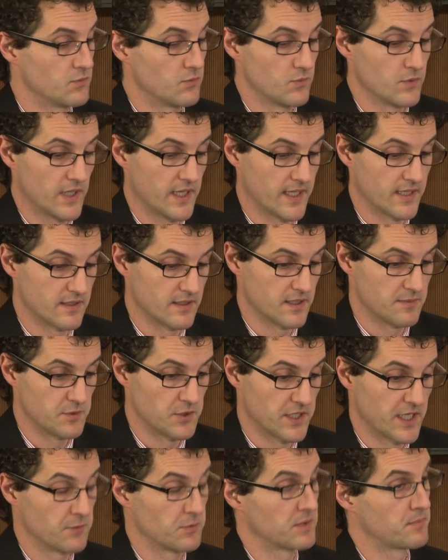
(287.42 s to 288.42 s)
and
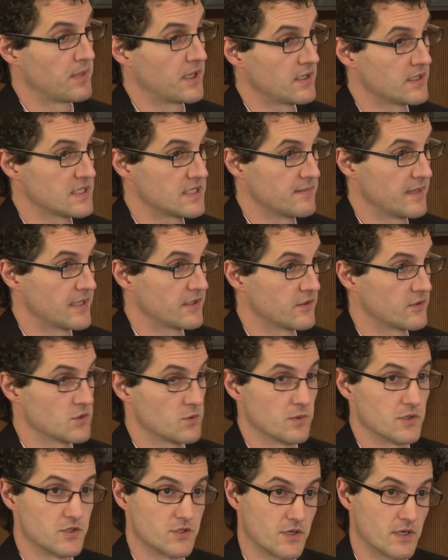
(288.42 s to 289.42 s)
communicate with policymakers,
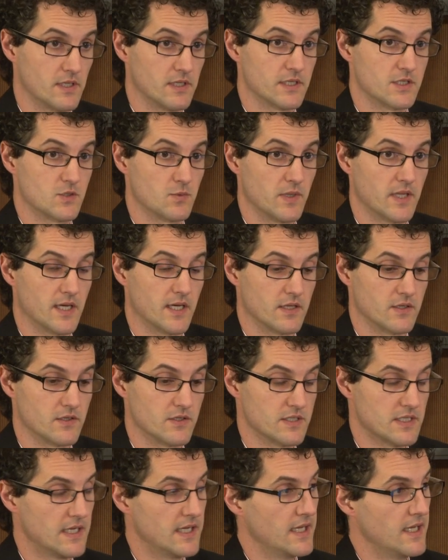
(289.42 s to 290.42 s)
with journalists, with
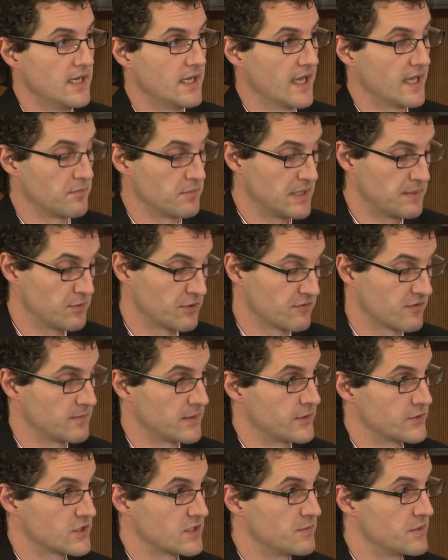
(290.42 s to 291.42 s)
others, and people from
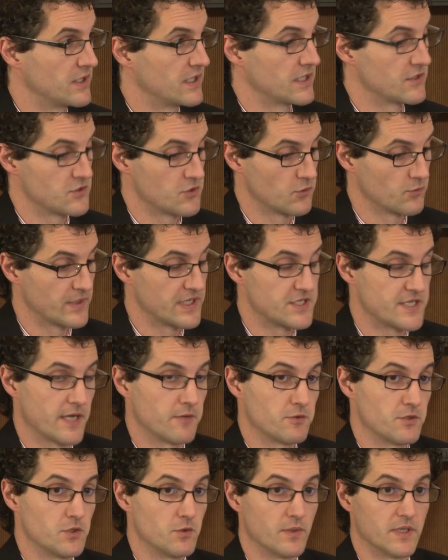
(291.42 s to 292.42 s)
those communities who reach
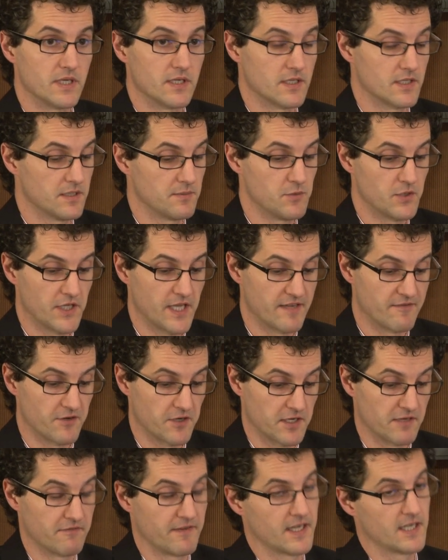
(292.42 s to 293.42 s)
out to and communicate
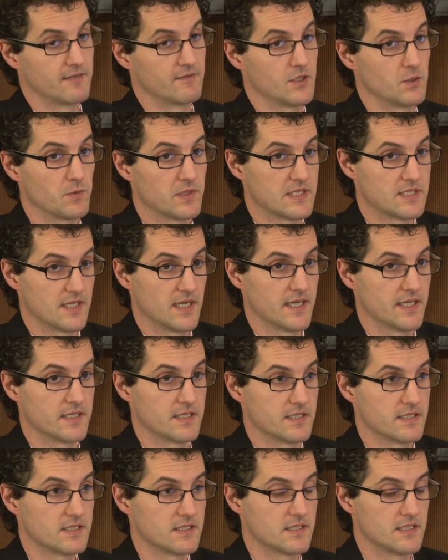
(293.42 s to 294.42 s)
very effectively with
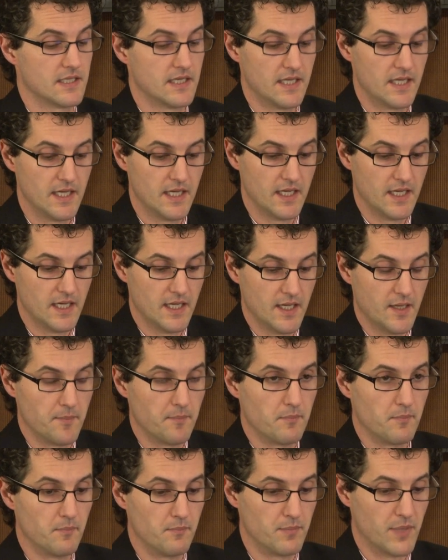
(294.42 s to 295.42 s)
scientists.
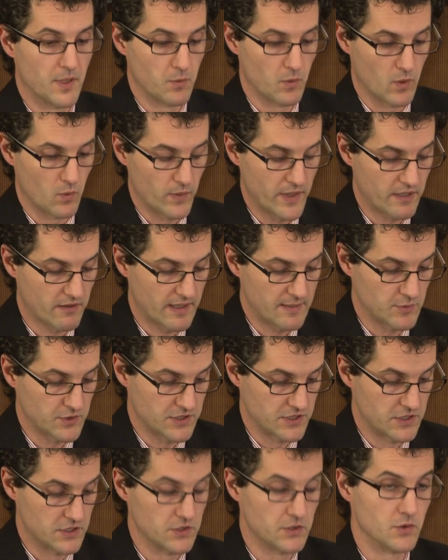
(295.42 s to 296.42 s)
But what we are able
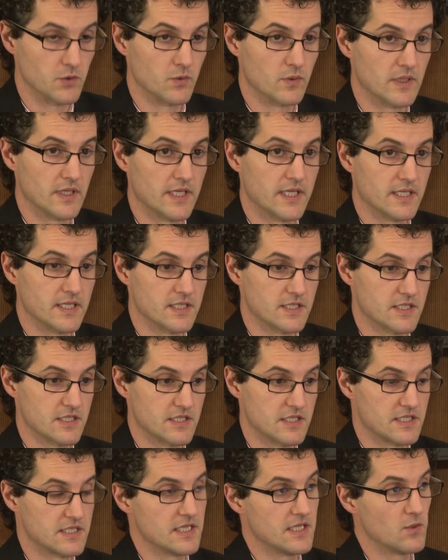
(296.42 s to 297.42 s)
to do is
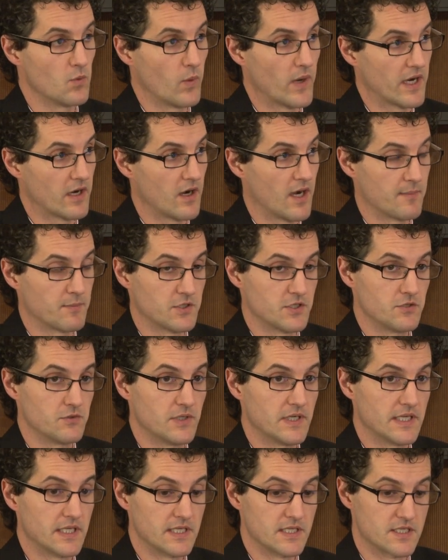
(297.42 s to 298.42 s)
see where
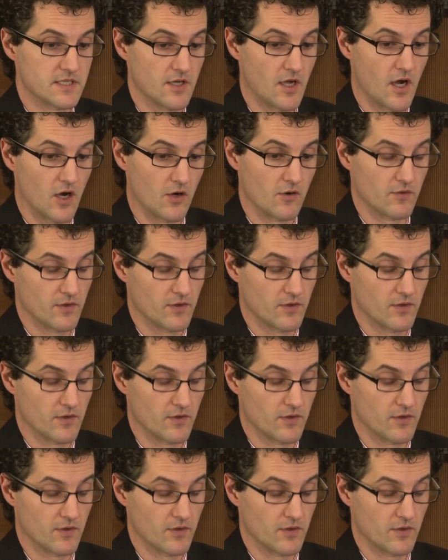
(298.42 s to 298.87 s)
opportunities are,